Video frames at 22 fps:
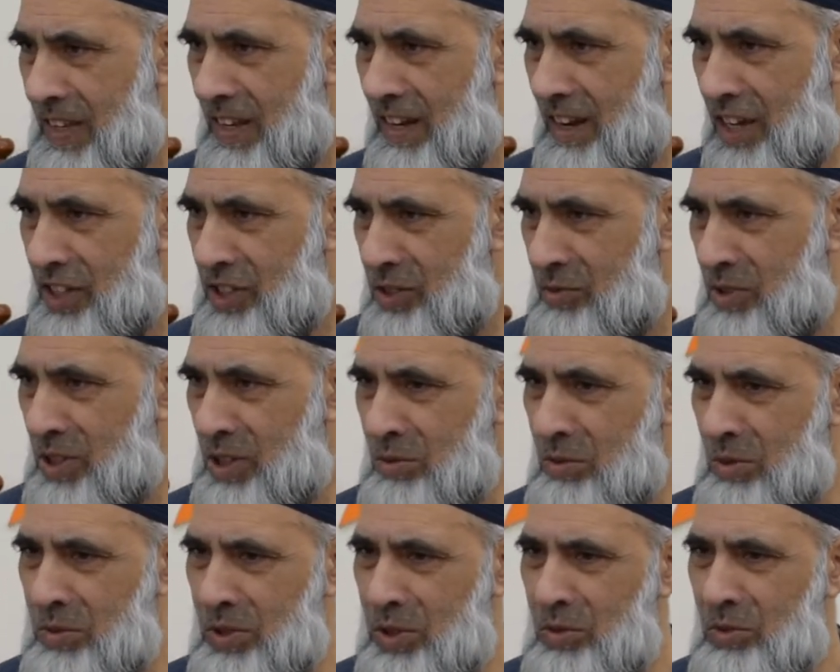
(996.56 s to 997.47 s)
last week
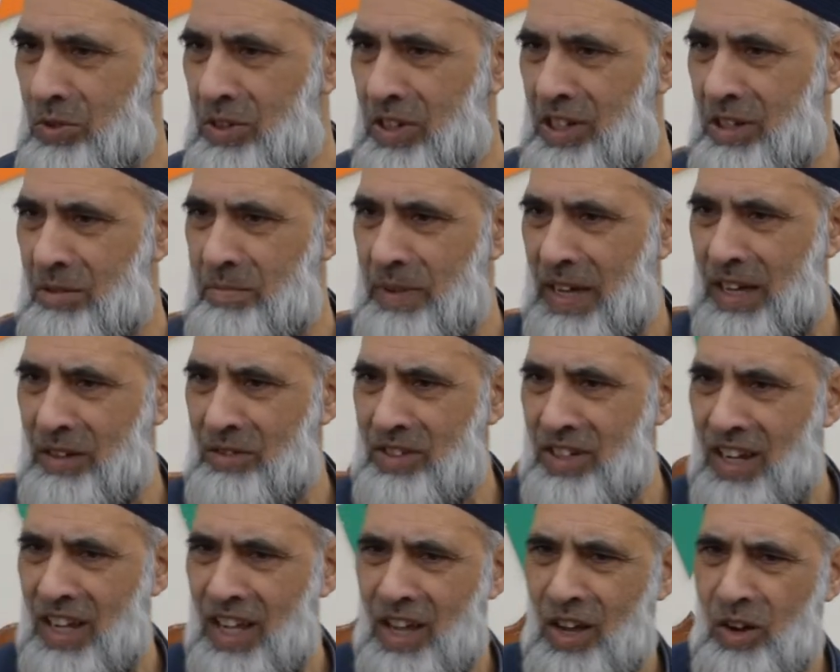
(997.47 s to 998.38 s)
we were talking
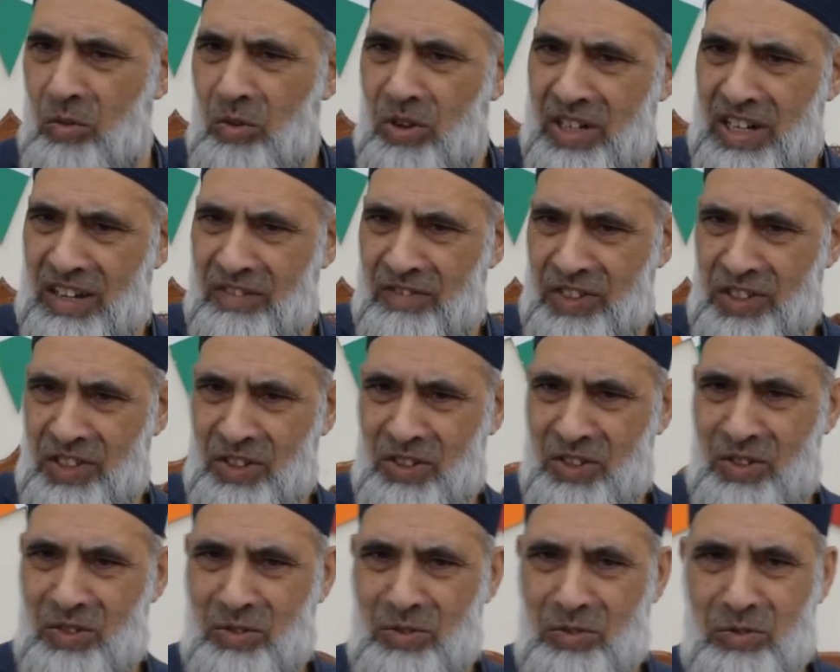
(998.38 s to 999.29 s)
about whatever you
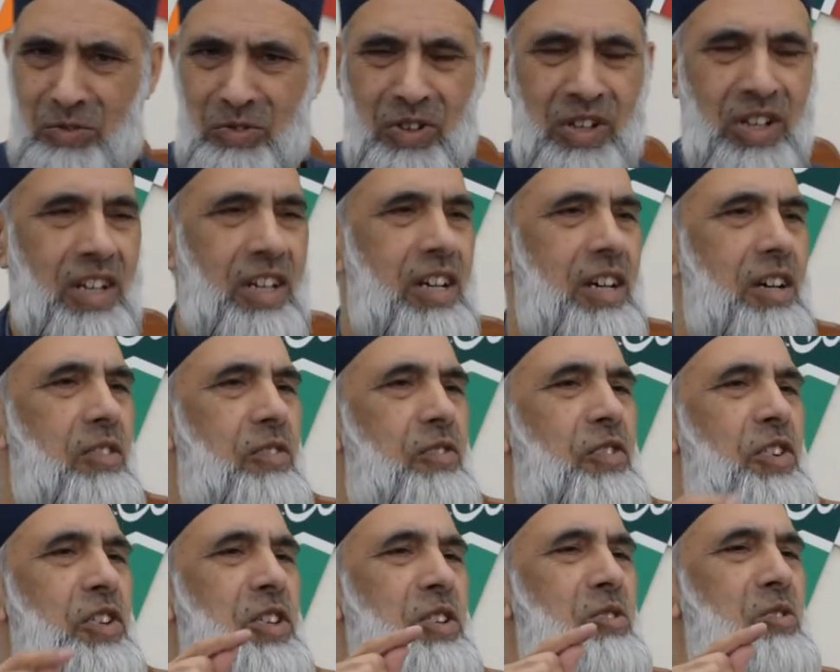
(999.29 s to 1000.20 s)
do
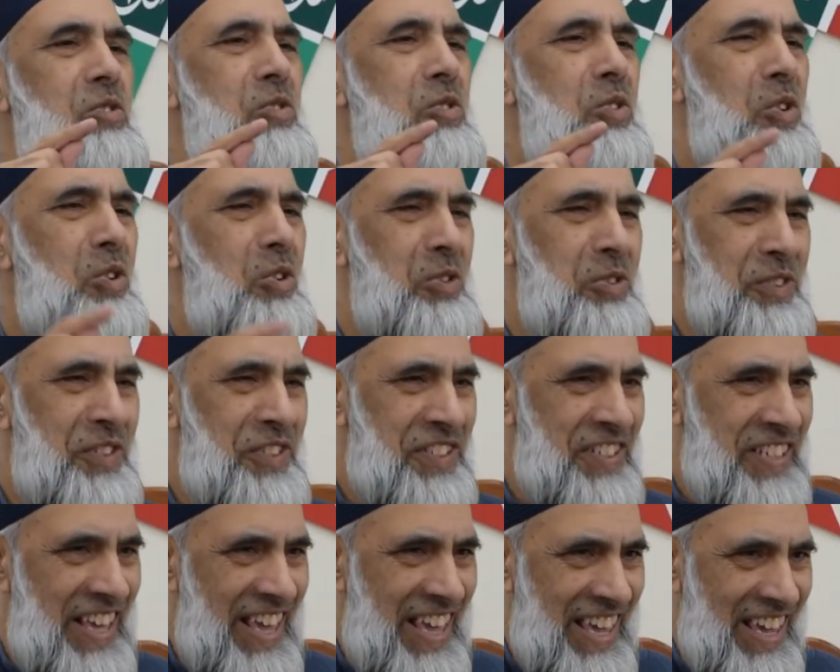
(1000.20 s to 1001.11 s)
for your own
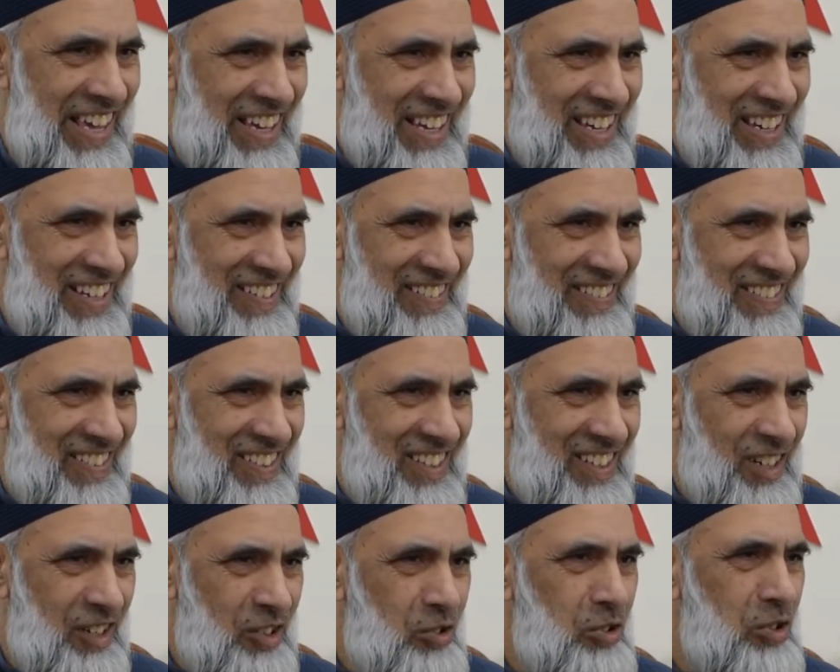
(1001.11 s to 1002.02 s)
sake.
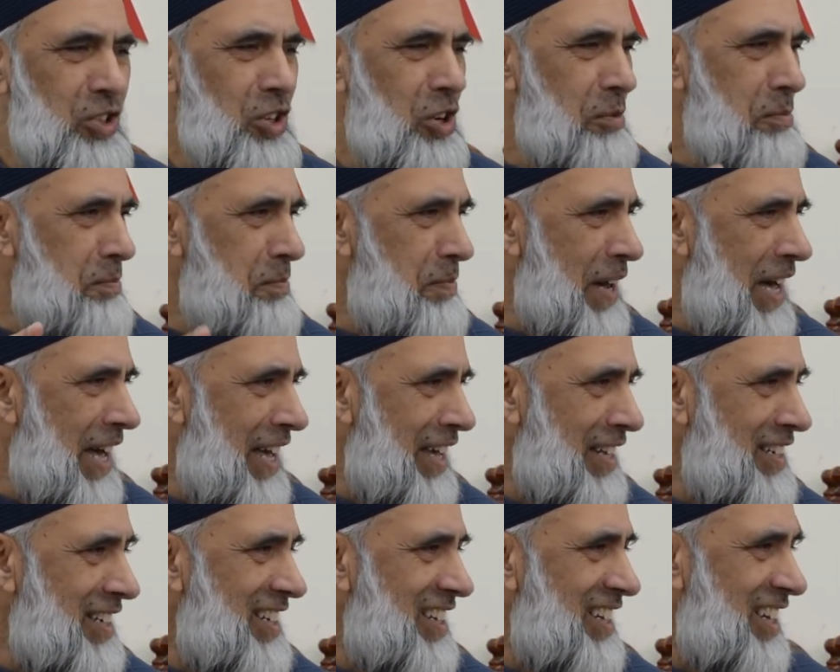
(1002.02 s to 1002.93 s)
Good or
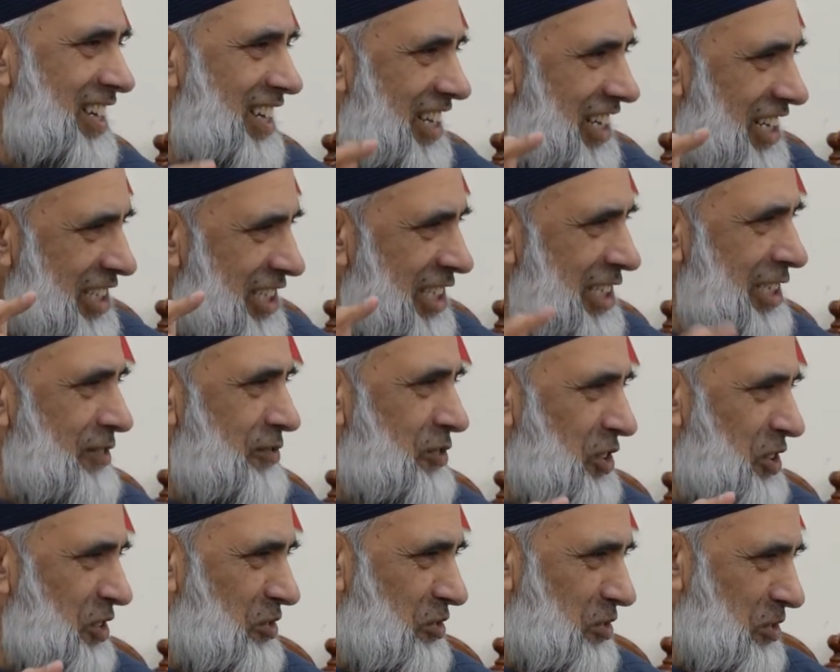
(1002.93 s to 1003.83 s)
bad, it is
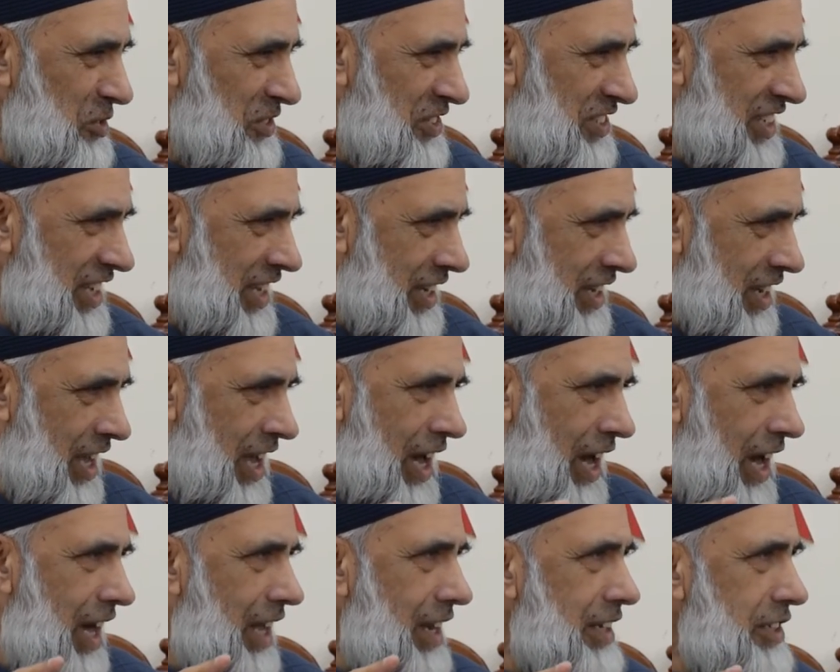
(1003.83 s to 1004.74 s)
for your own sake.
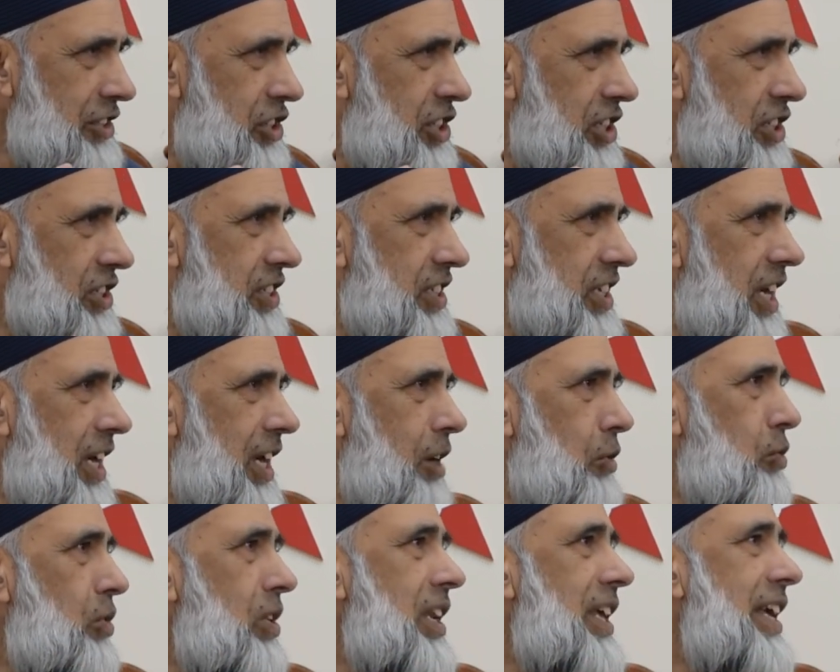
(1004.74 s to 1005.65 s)
Hal
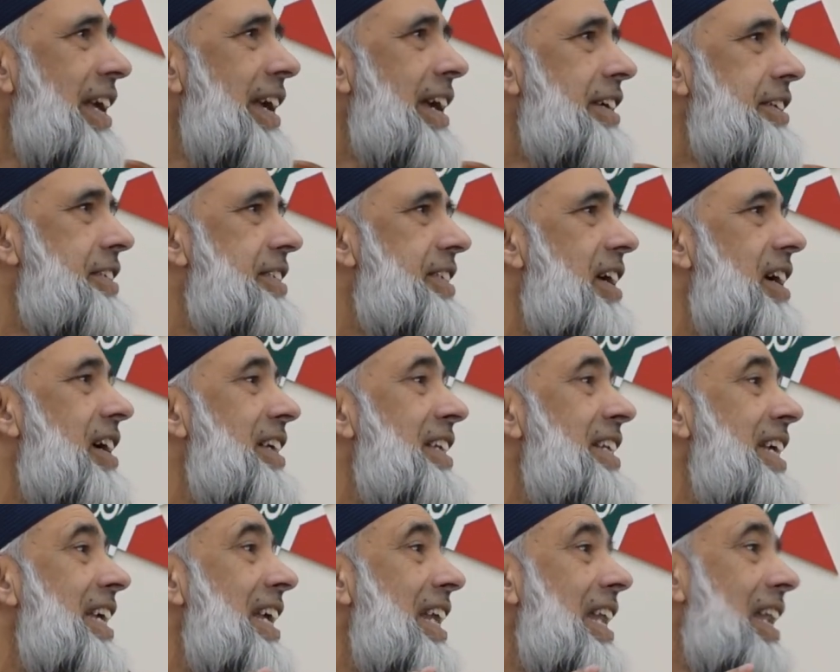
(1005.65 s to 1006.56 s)
jazaa'u
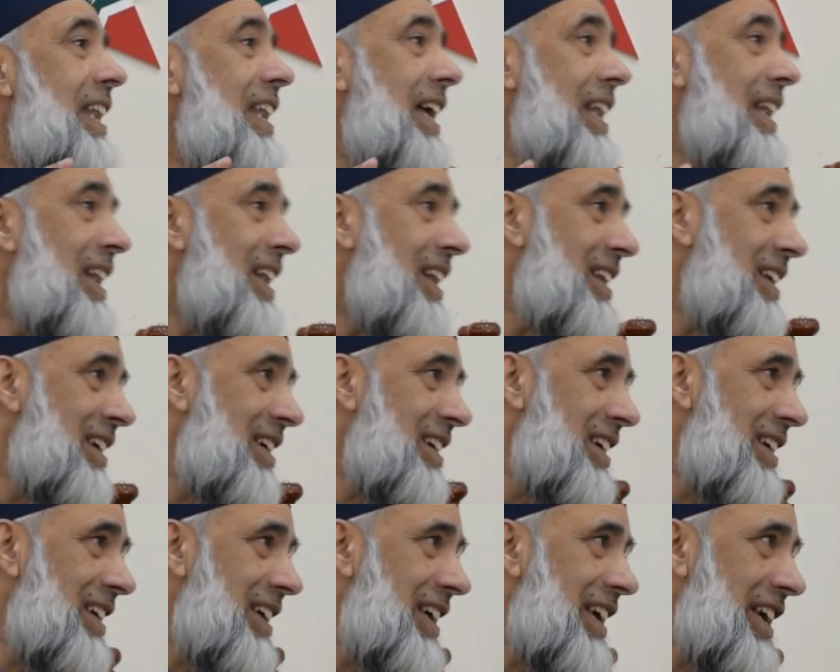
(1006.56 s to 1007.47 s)
al-ihsan illa
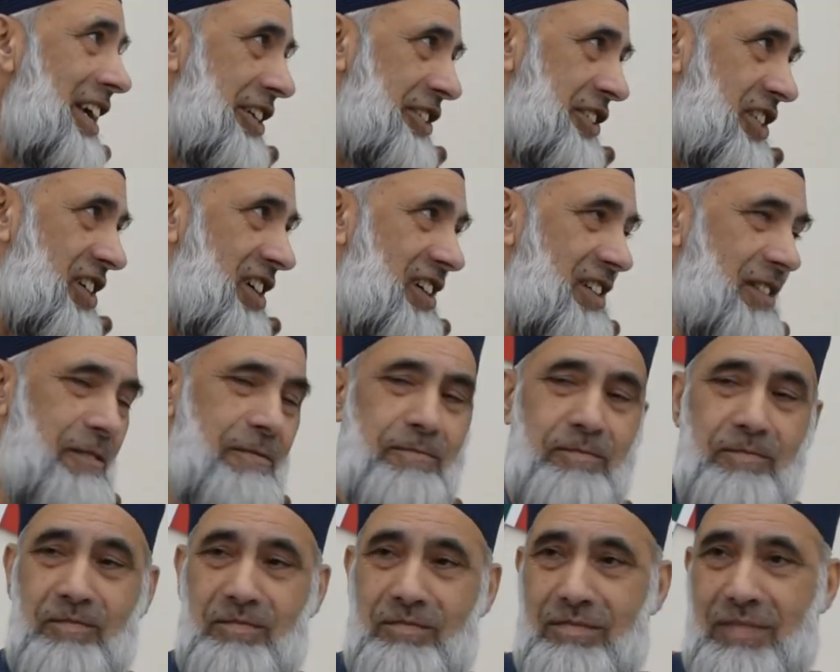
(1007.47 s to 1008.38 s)
al-ihsan.
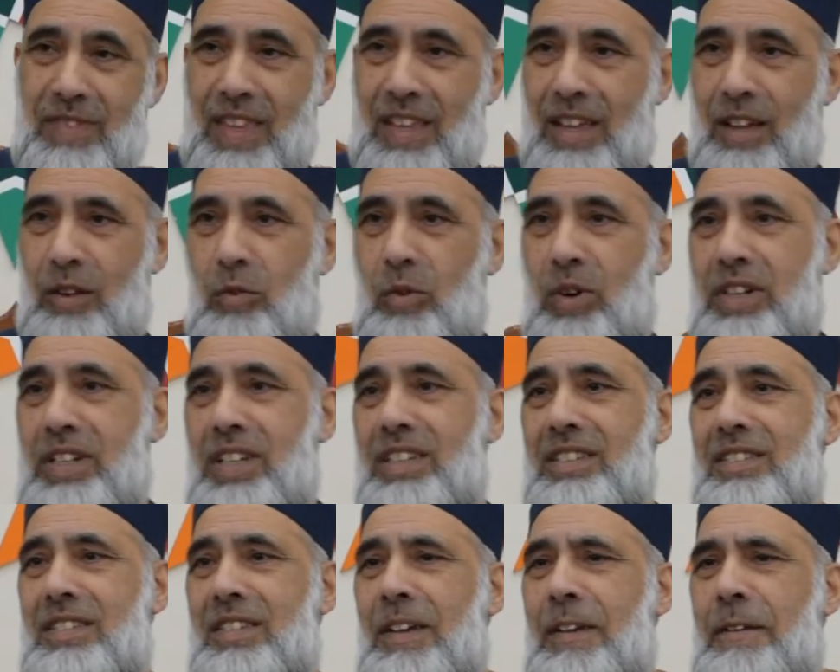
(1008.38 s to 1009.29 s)
What
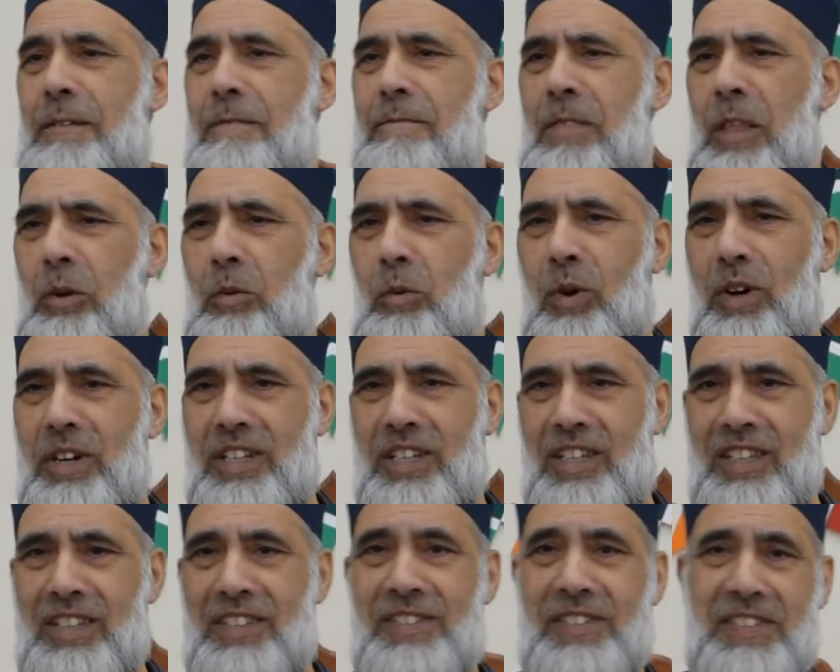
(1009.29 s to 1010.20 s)

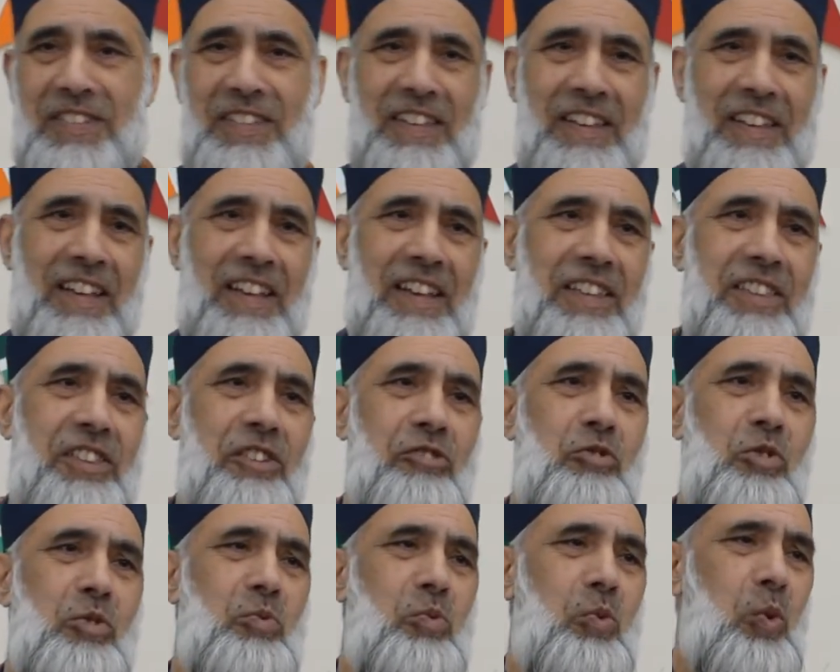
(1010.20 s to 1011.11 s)
is the
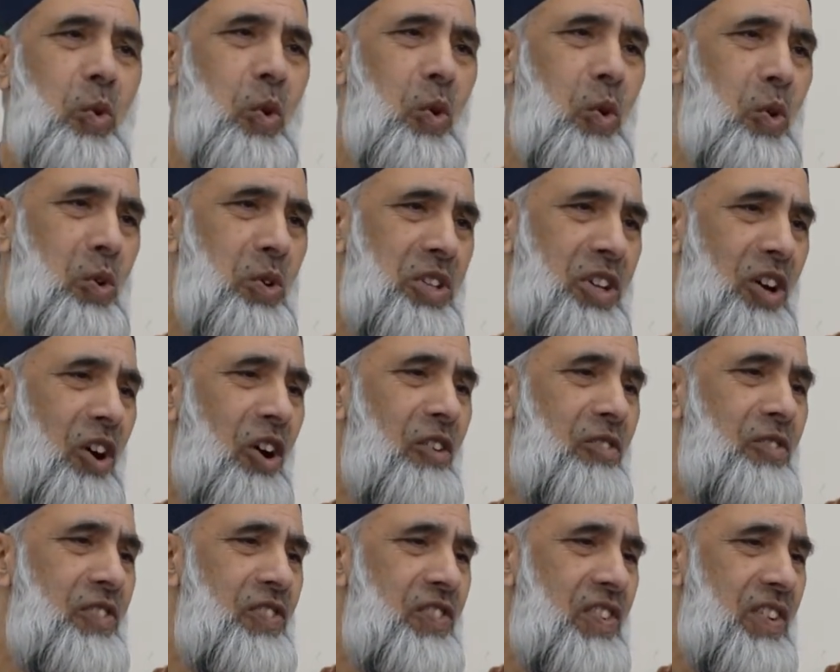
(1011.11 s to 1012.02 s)
reward
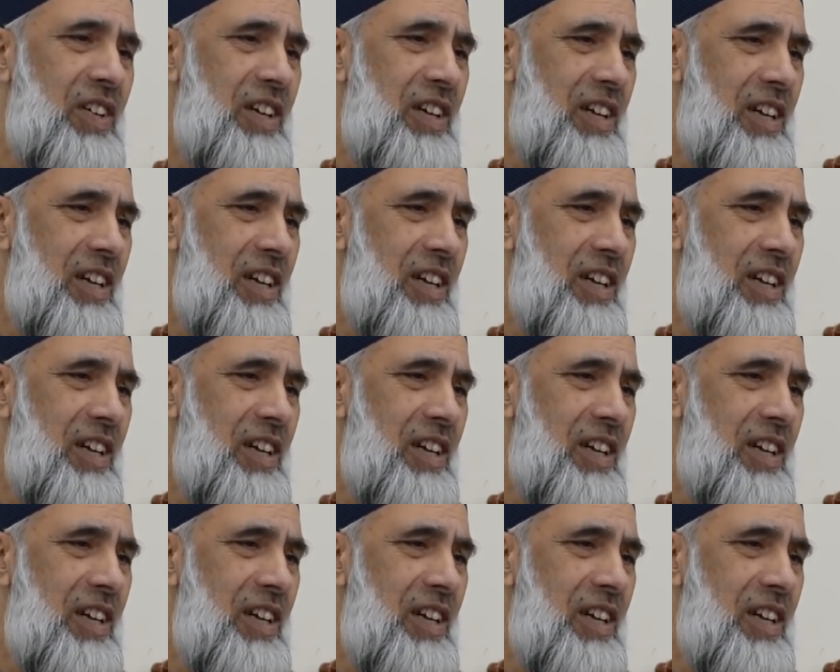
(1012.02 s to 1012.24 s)
of